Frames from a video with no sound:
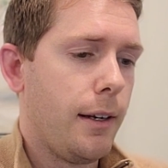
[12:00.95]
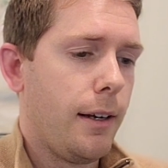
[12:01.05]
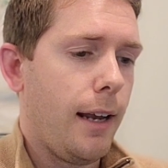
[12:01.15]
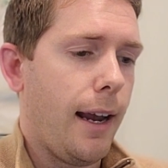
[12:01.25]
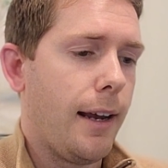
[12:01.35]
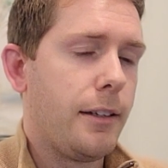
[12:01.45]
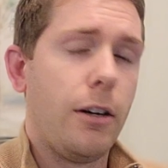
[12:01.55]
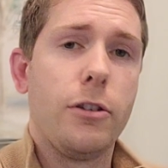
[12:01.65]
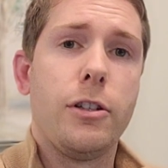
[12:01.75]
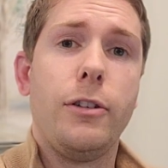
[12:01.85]
and
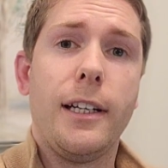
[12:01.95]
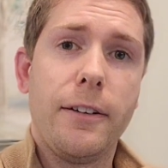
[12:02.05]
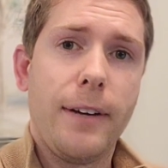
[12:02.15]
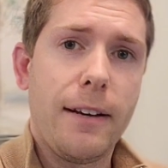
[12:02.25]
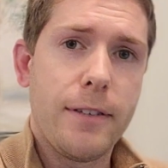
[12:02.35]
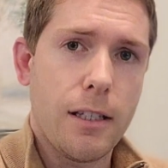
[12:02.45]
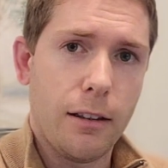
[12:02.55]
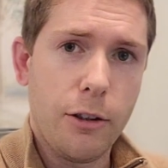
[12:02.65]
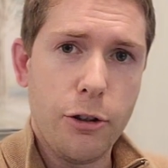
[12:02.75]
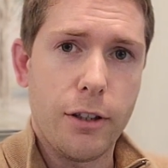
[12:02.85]
also innovative
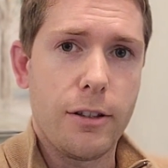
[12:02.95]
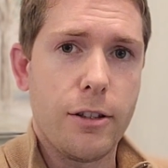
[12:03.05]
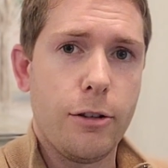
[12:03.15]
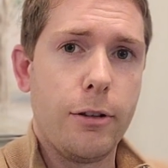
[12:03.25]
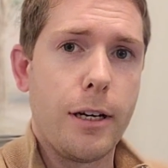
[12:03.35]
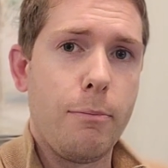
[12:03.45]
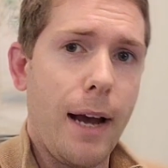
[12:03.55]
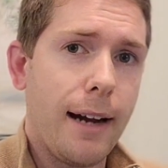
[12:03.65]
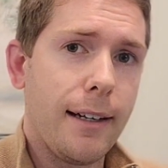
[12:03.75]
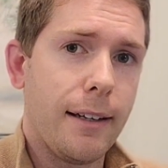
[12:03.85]
solutions to
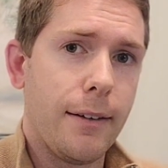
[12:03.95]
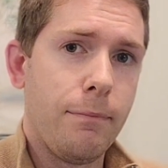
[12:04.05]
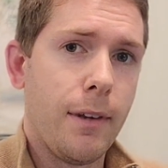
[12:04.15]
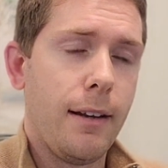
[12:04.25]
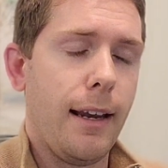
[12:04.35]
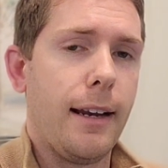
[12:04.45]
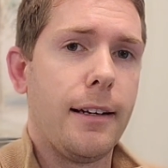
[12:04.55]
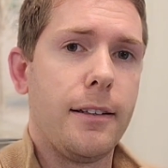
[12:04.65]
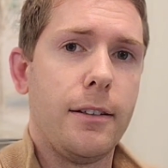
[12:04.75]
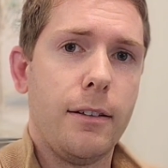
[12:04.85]
combating it
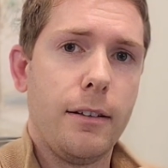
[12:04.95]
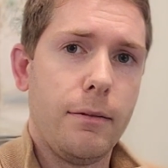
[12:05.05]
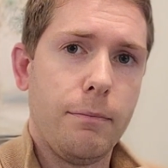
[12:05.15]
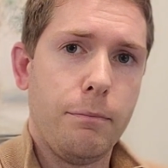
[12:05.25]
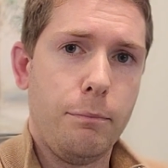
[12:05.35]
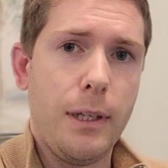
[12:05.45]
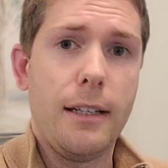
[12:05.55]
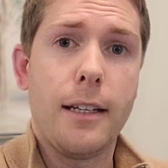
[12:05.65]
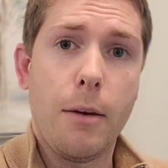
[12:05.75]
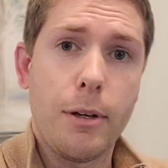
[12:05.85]
and
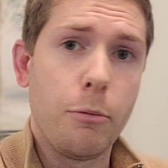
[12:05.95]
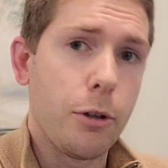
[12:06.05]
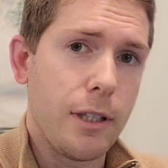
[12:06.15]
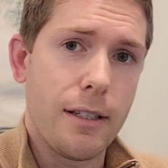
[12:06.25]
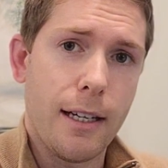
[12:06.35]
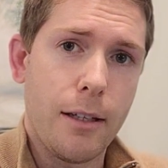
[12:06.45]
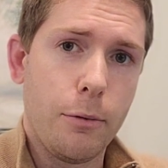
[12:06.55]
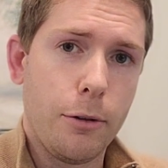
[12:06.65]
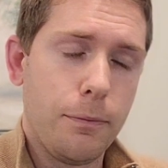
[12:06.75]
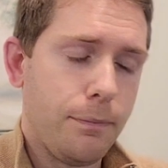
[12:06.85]
becoming more
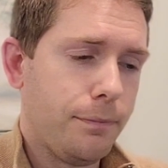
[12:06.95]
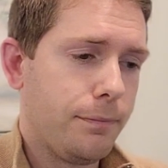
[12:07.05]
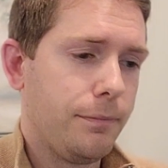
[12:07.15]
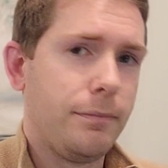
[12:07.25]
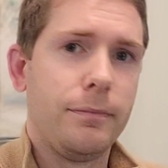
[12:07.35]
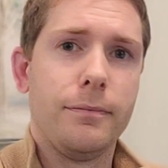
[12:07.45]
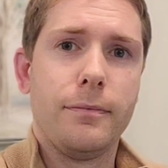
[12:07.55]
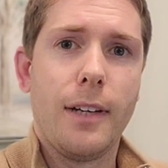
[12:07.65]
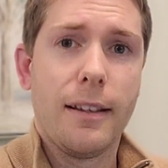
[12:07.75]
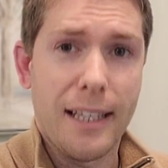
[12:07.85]
sustainable.
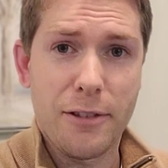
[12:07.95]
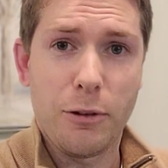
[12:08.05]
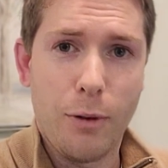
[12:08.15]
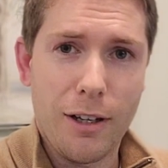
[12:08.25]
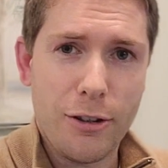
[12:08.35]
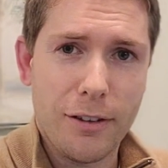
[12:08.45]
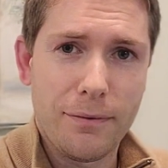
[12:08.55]
Thanks for watching.